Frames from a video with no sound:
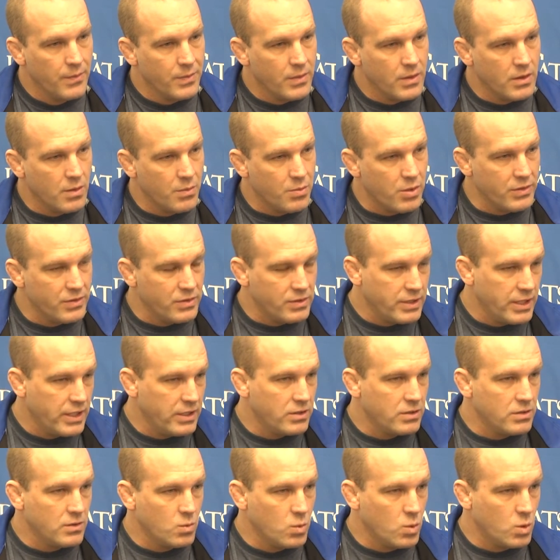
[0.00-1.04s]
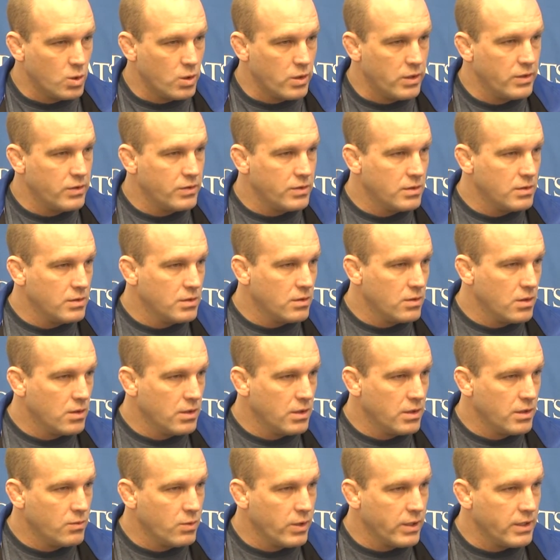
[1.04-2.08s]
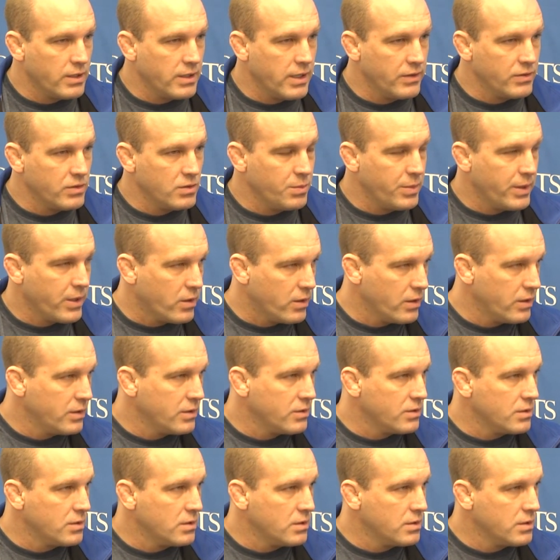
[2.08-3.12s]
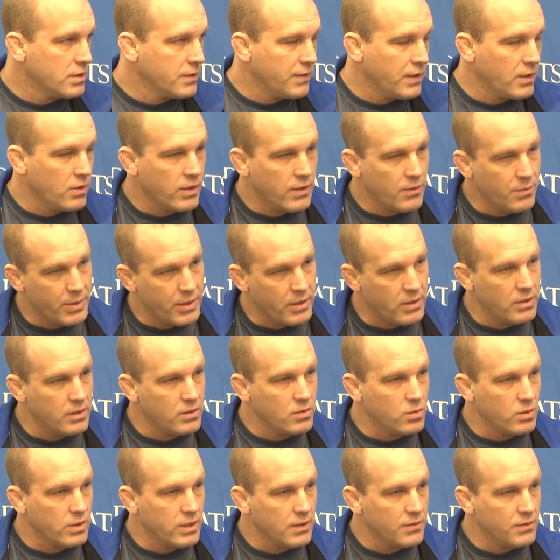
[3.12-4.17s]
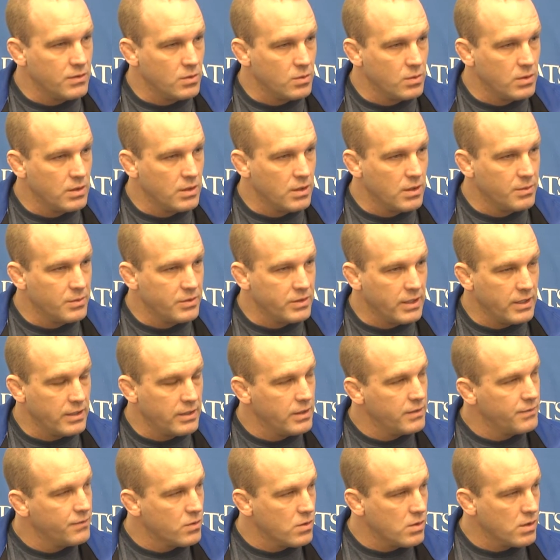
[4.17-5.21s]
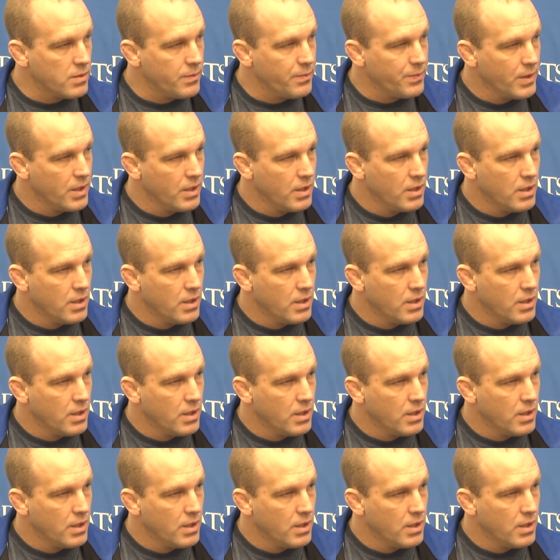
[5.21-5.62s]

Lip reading: the presentation awards and recognizing parents, or if they don't have parents, we'll have someone standing in for them